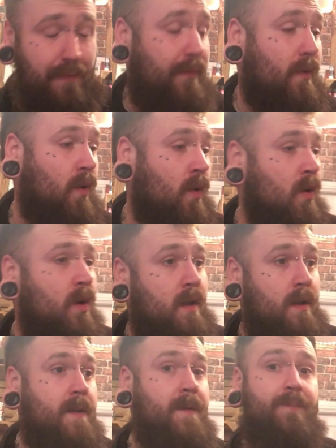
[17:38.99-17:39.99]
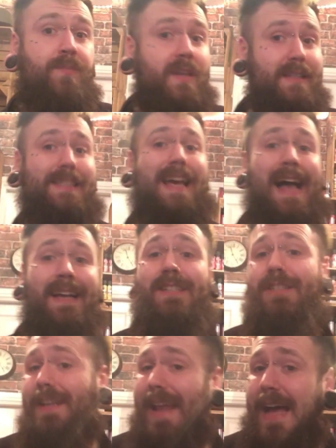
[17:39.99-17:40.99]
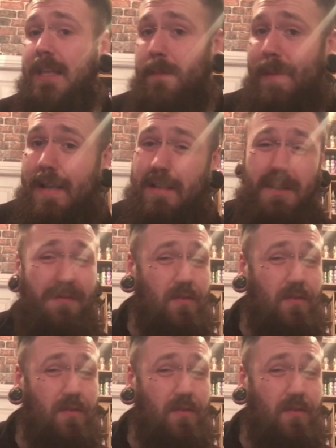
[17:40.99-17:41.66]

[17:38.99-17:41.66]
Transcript: for tanks and atomizers.